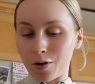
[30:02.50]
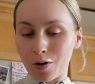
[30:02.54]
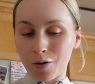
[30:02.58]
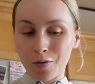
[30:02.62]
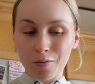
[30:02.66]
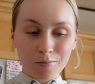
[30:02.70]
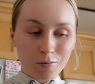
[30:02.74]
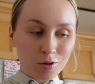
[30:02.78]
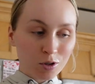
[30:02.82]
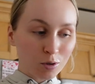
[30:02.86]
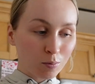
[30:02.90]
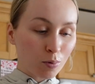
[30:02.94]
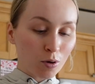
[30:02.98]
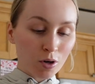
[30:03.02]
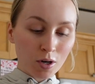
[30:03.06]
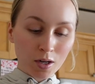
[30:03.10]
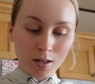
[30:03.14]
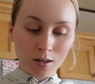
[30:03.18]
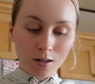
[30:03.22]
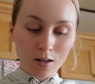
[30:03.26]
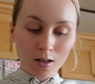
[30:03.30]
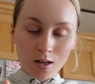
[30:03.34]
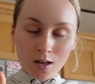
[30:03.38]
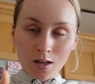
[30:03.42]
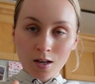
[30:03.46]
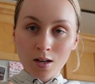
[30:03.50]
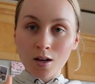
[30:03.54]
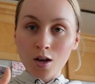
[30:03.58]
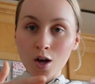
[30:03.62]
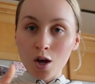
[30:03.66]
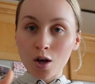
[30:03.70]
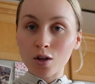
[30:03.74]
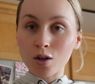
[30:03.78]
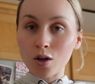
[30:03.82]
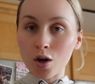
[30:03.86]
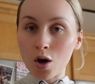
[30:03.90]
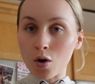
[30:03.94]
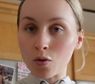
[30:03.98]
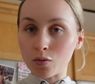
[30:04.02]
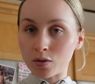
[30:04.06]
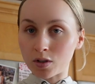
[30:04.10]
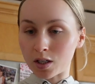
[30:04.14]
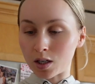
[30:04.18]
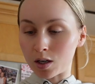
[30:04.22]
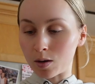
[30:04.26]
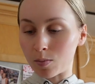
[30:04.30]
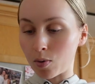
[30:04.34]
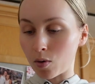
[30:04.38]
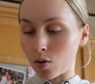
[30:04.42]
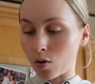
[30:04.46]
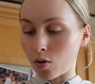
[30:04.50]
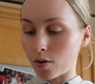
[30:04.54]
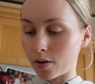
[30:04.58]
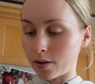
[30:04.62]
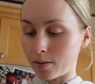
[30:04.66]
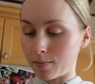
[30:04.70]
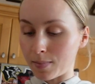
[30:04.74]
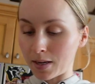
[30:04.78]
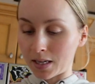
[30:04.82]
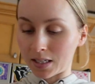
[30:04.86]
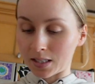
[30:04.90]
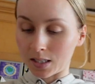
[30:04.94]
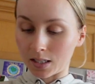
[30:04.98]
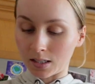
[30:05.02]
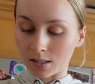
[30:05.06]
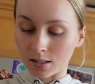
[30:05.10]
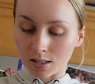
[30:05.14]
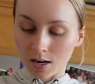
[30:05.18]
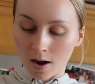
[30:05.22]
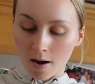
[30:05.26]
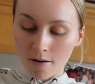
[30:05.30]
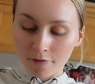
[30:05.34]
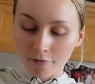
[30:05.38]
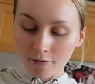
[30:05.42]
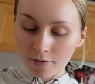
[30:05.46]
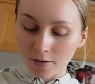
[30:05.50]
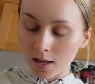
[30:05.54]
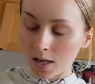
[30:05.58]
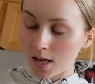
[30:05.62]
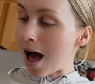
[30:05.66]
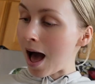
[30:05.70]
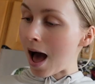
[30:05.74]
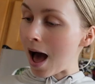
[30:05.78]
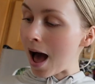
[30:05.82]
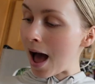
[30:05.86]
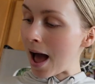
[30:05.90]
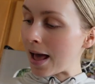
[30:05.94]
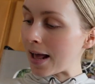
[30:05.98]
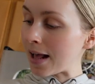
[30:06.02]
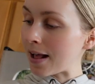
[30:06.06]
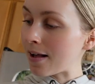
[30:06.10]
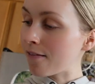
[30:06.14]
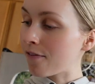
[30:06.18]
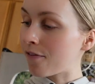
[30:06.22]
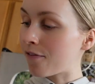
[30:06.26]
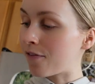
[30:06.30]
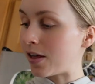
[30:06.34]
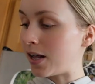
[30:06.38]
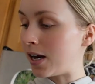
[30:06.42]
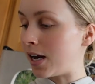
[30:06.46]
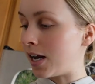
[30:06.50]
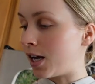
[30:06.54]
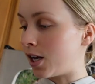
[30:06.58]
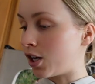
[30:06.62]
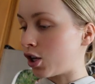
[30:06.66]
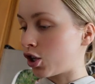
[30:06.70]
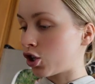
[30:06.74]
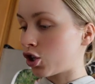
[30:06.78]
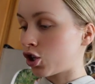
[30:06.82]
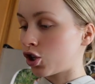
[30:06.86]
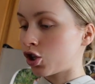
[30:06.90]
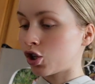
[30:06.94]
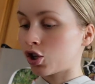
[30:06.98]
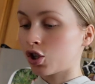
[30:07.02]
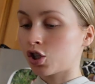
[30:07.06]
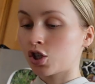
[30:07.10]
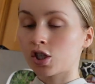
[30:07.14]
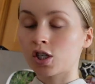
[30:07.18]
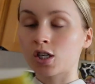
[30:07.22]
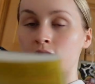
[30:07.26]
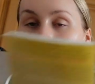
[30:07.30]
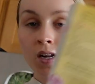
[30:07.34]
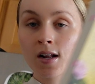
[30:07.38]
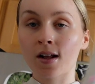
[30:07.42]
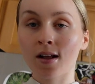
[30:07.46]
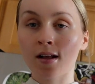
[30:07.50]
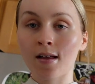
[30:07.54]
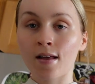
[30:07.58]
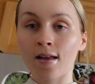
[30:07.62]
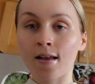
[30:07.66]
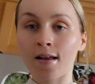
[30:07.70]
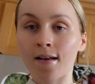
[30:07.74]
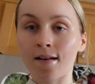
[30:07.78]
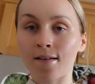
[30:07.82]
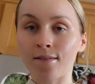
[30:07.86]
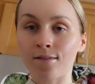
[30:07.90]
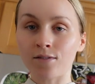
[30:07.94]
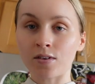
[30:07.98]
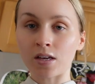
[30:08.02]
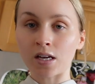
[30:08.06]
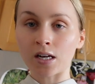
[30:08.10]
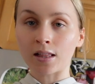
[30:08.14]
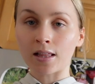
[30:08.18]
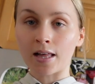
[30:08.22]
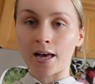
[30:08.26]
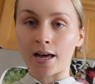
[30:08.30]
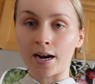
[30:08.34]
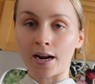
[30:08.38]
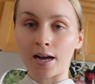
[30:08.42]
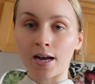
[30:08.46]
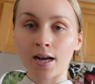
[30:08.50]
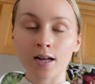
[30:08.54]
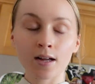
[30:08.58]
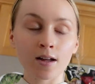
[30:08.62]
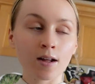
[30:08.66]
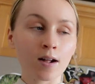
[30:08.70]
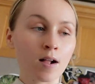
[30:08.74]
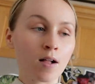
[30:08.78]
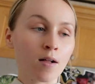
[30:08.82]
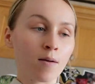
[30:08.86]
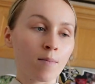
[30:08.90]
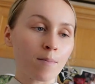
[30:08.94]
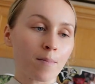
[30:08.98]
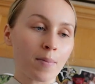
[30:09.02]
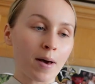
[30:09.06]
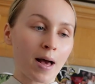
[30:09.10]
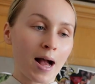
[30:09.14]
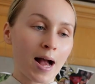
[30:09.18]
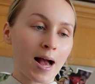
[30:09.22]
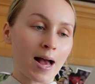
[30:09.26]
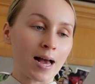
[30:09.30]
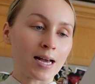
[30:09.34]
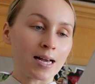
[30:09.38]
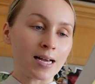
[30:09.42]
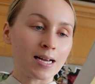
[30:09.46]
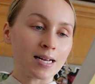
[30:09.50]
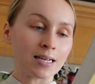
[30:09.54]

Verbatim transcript: know, I'm just putting oats in a bowl and mixing stuff. I finished Violeta by